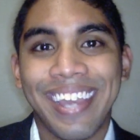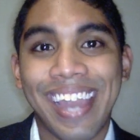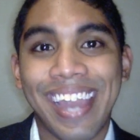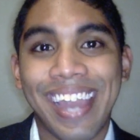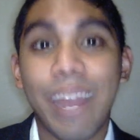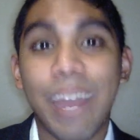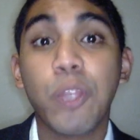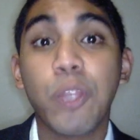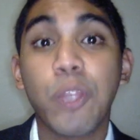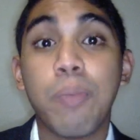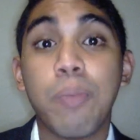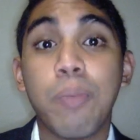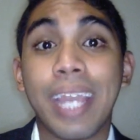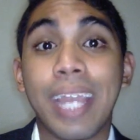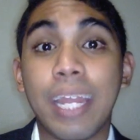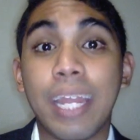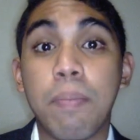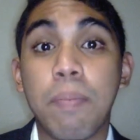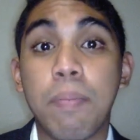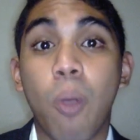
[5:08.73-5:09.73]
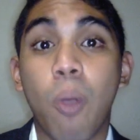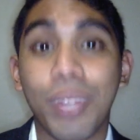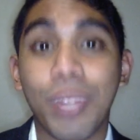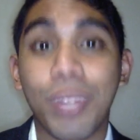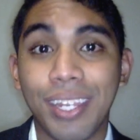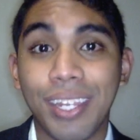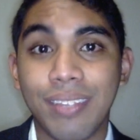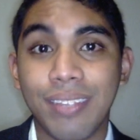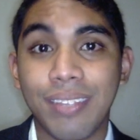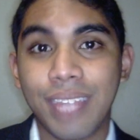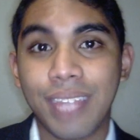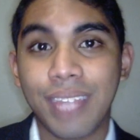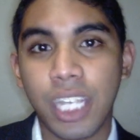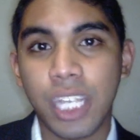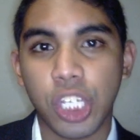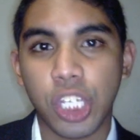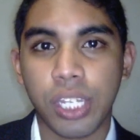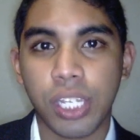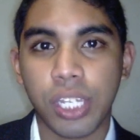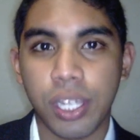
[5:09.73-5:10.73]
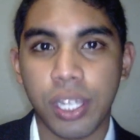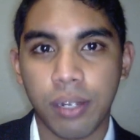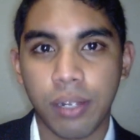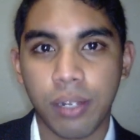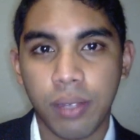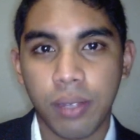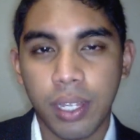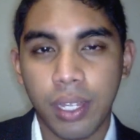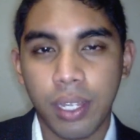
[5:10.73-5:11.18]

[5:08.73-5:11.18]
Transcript: And I want to make an important distinction here.